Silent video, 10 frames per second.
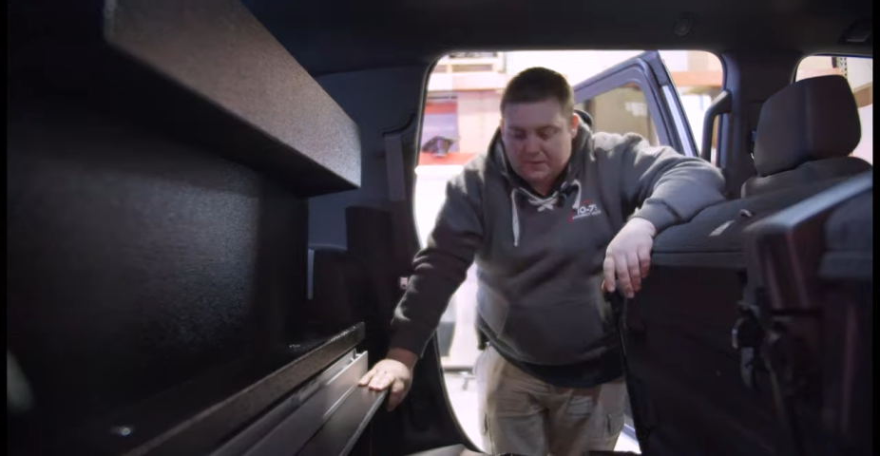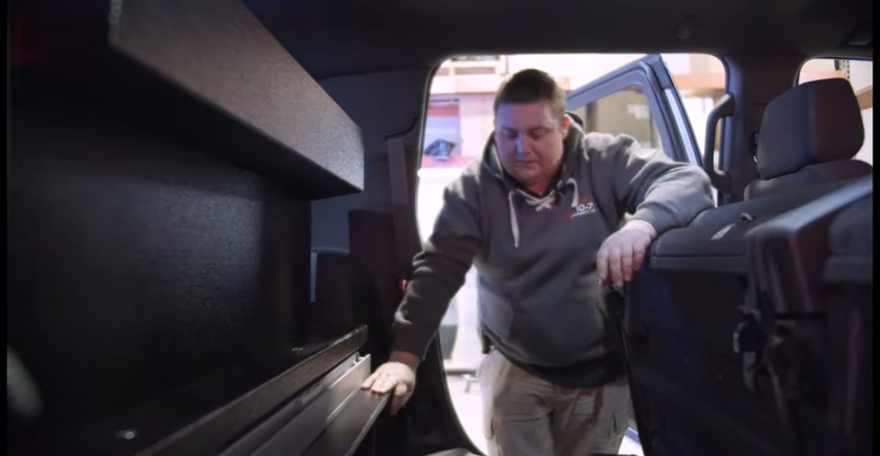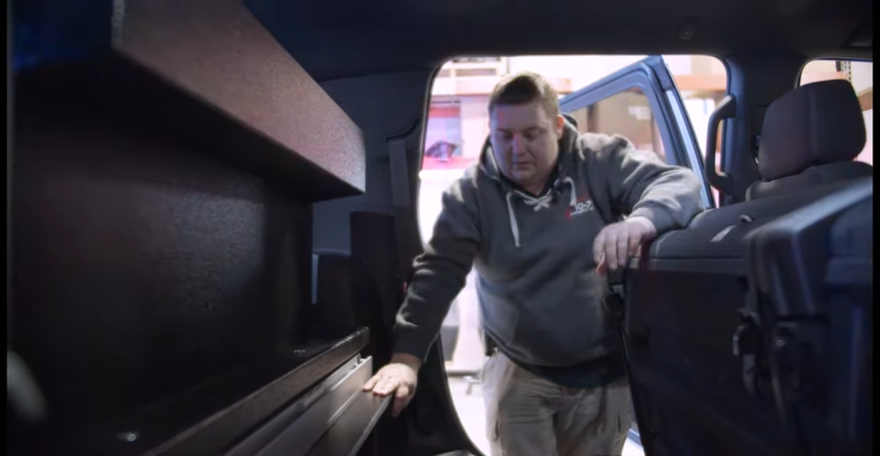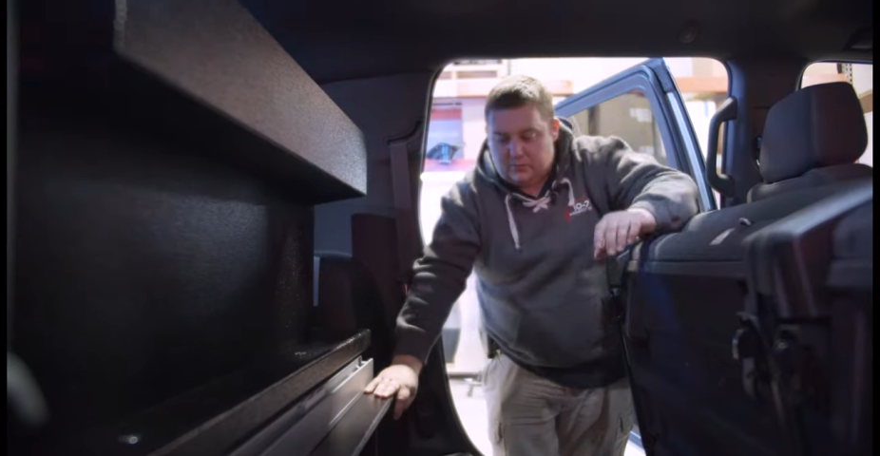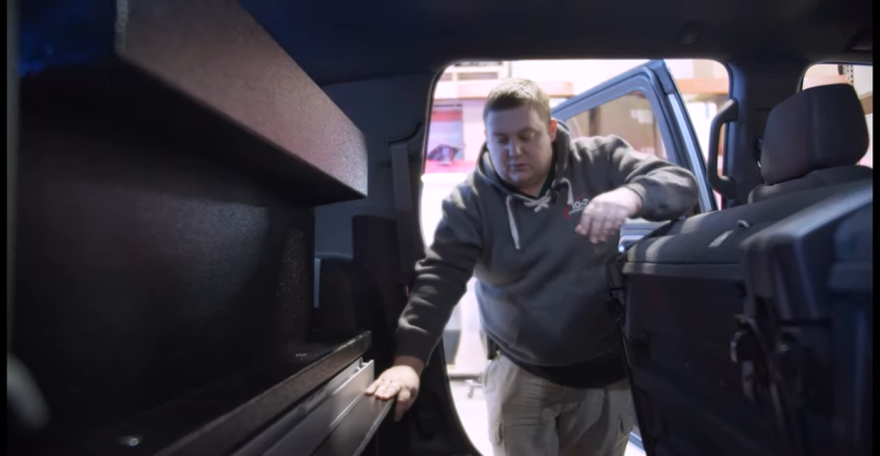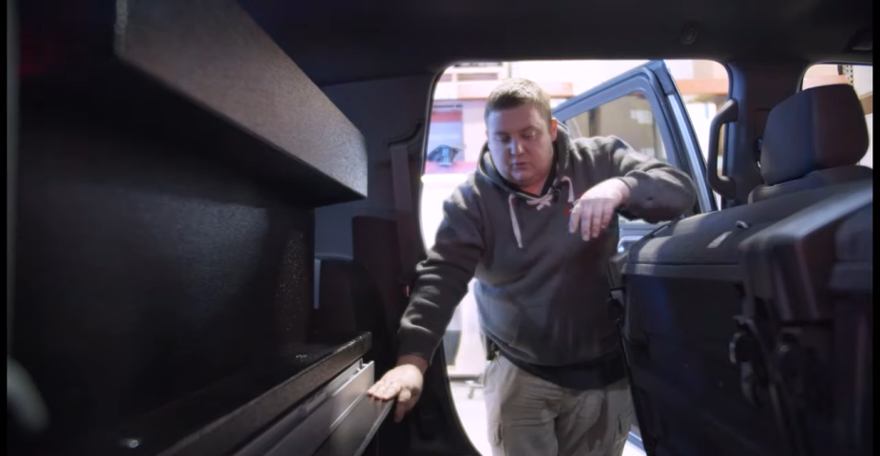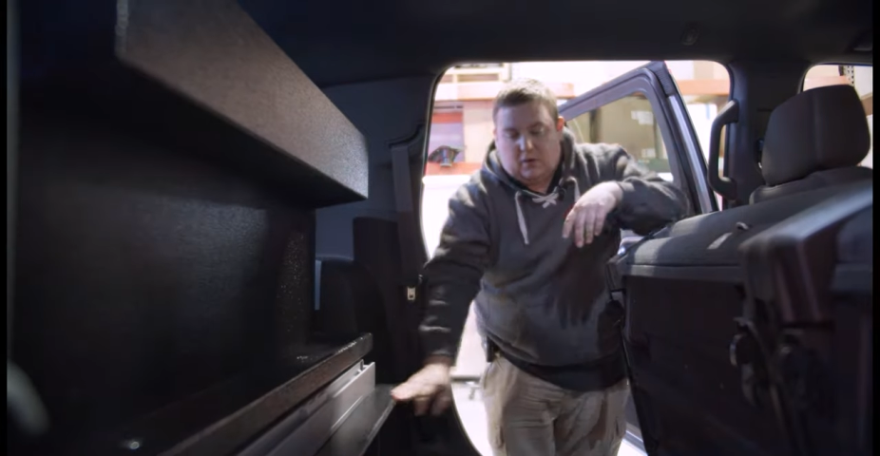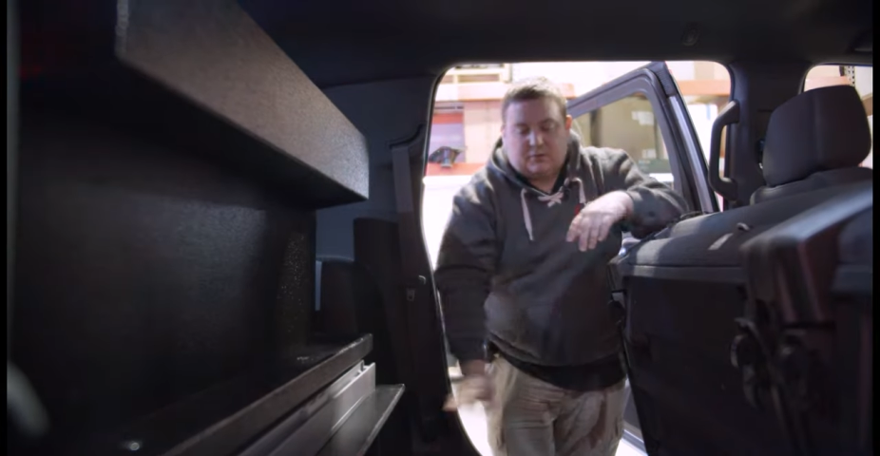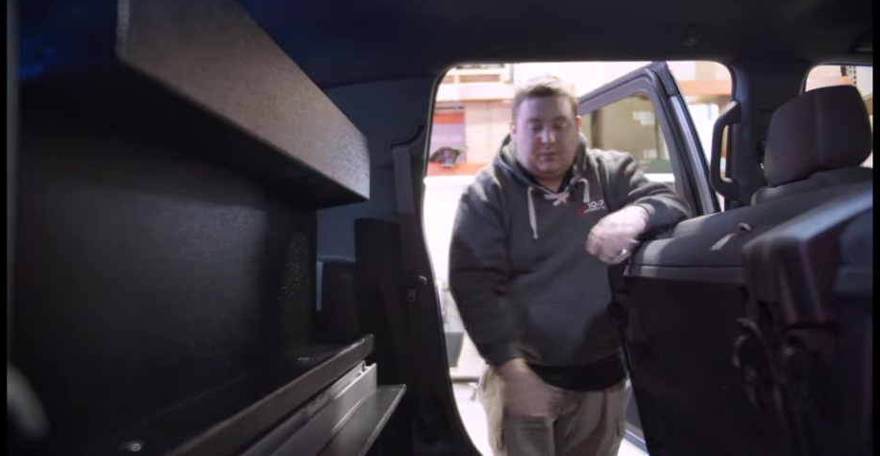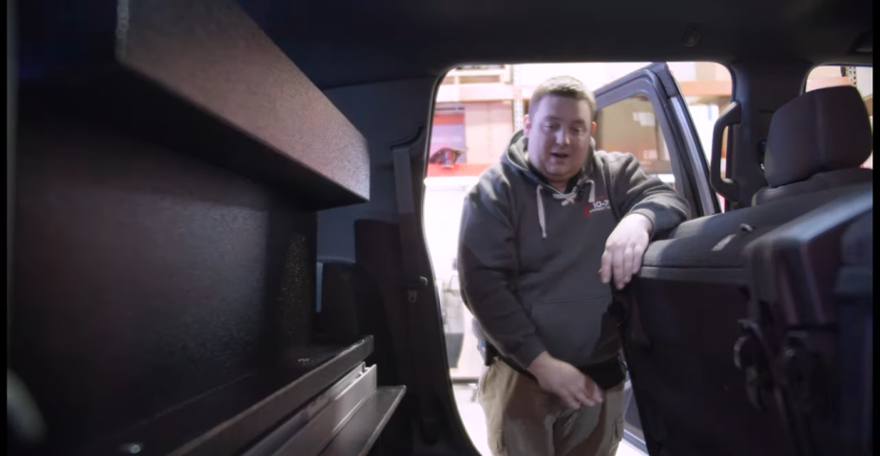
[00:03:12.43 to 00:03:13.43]
In the new
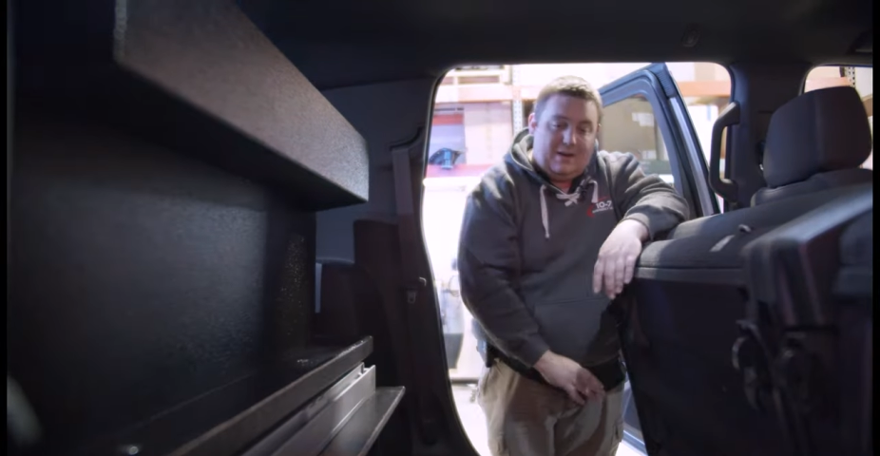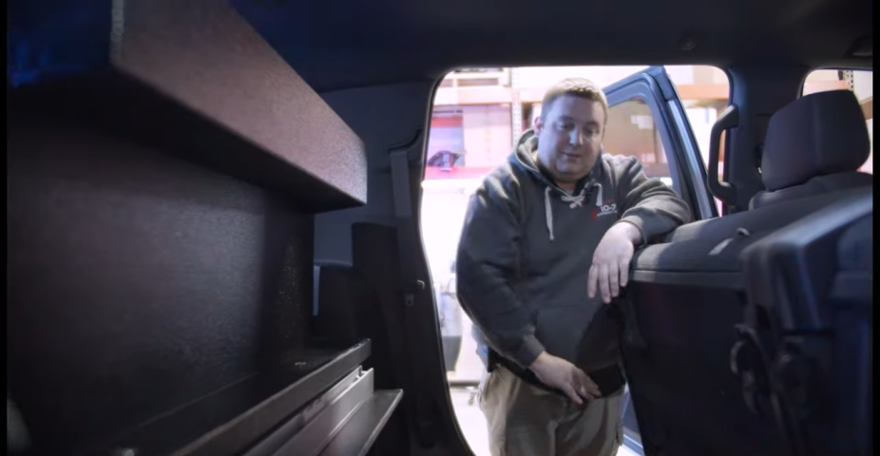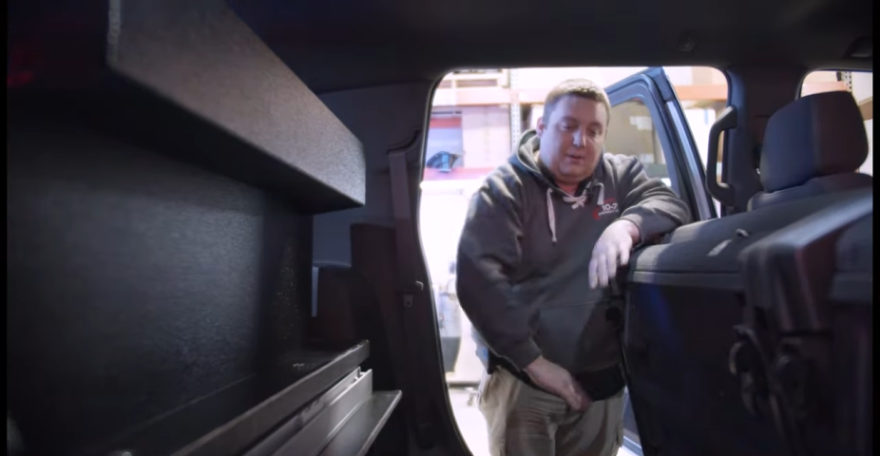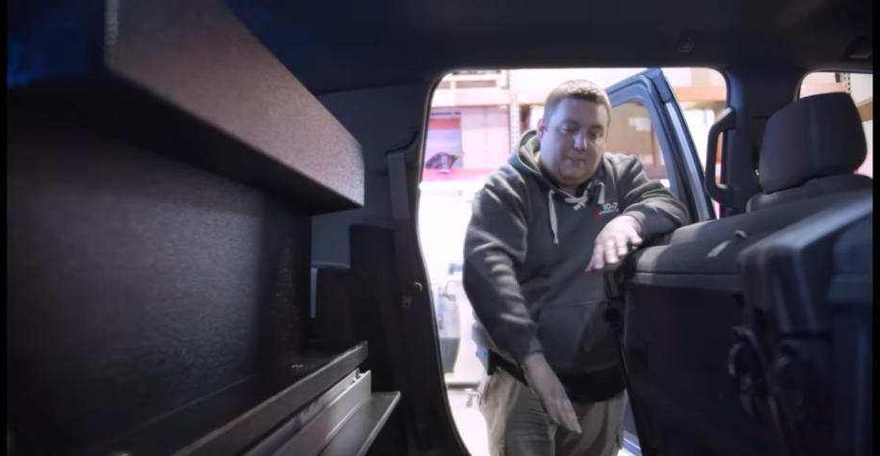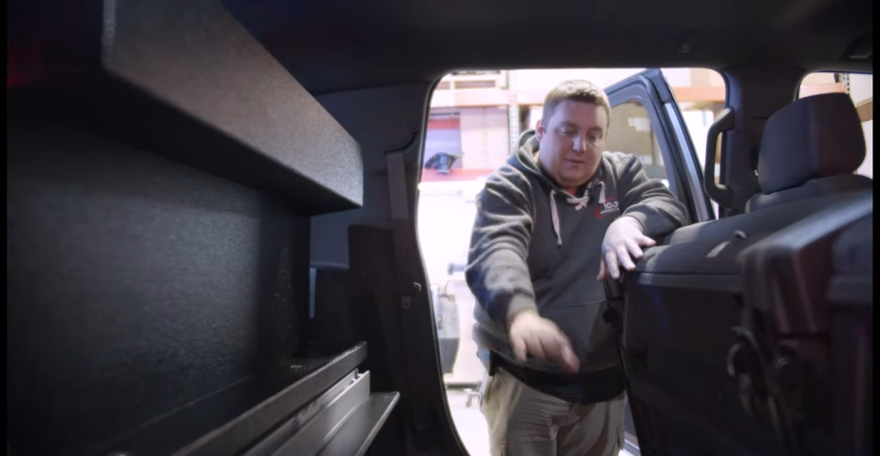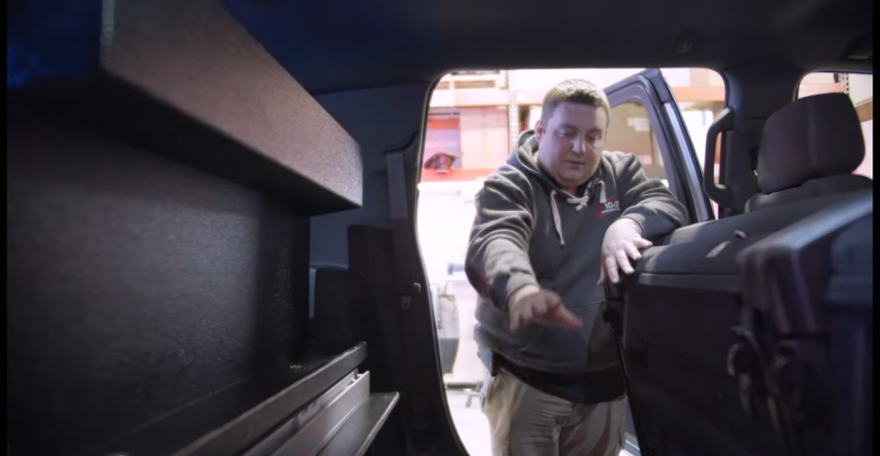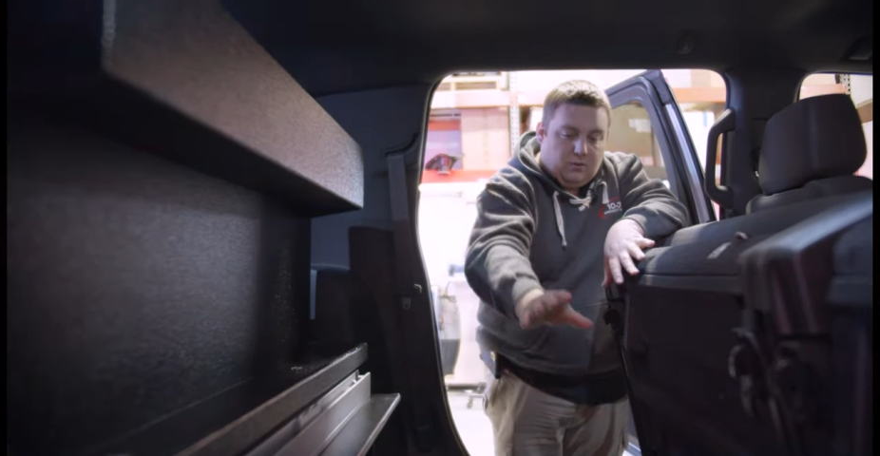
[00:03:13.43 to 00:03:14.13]
trucks, we're not able to mount